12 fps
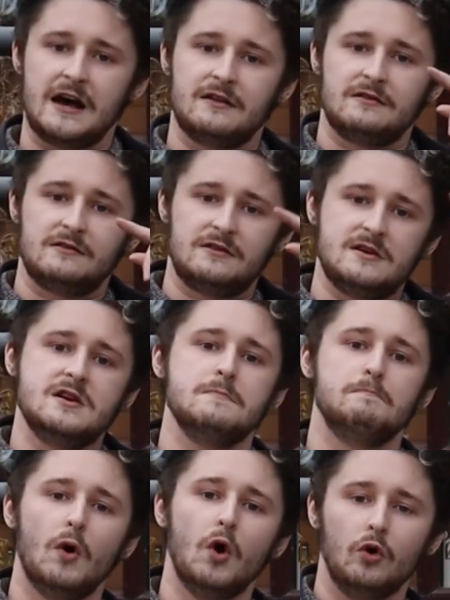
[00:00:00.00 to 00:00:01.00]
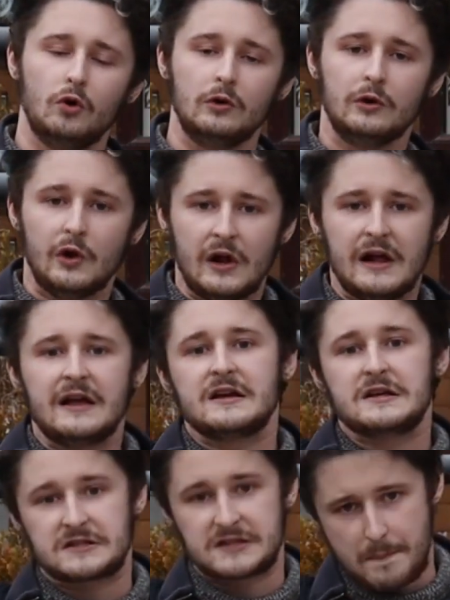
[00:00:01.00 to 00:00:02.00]
and the bowl
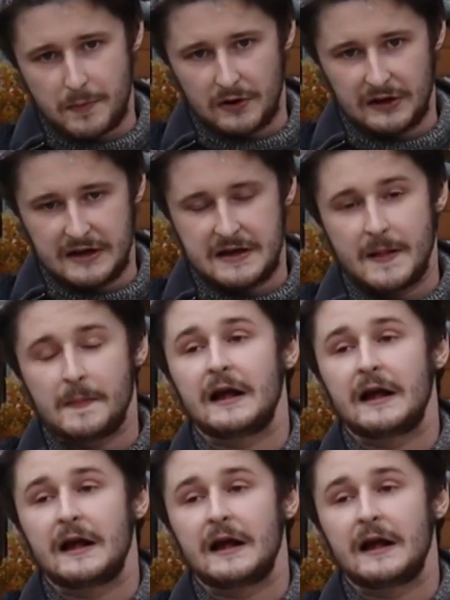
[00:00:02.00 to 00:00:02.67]
separately.